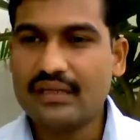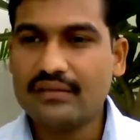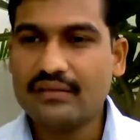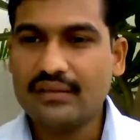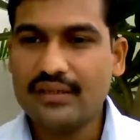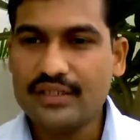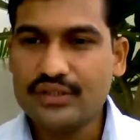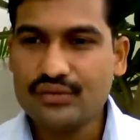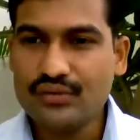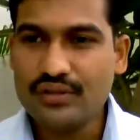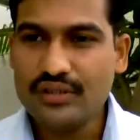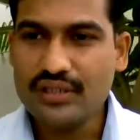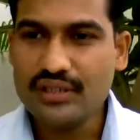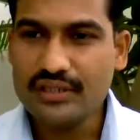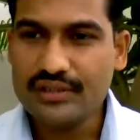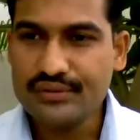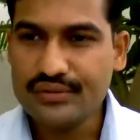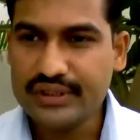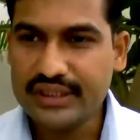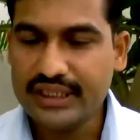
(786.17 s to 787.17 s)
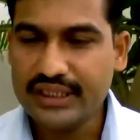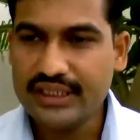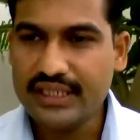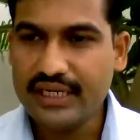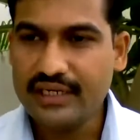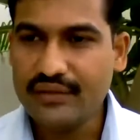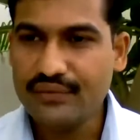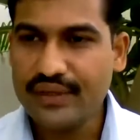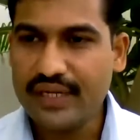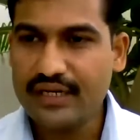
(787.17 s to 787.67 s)
Tanay Surana, you say
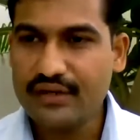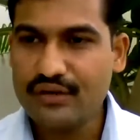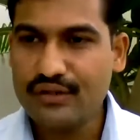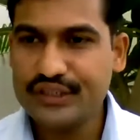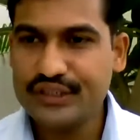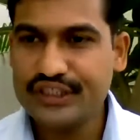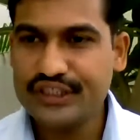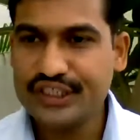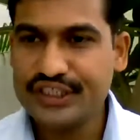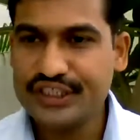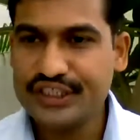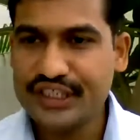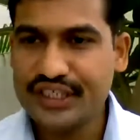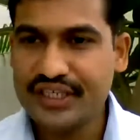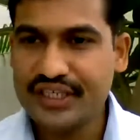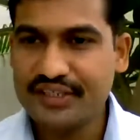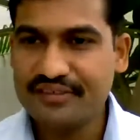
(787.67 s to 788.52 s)
that you cannot change it.